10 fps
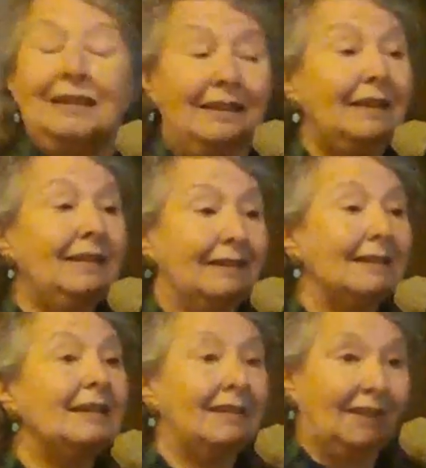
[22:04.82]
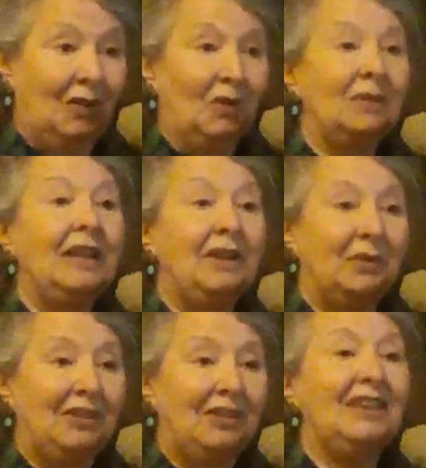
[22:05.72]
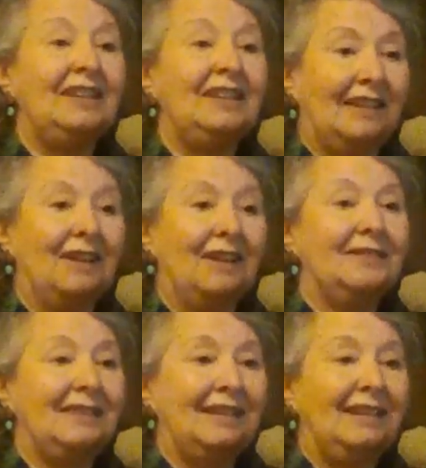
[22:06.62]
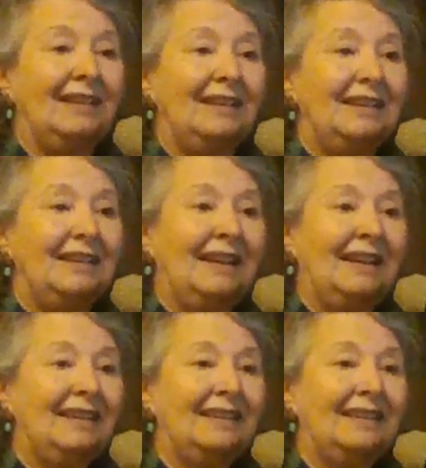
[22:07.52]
Right. It is. It's a whole language in itself. Yeah.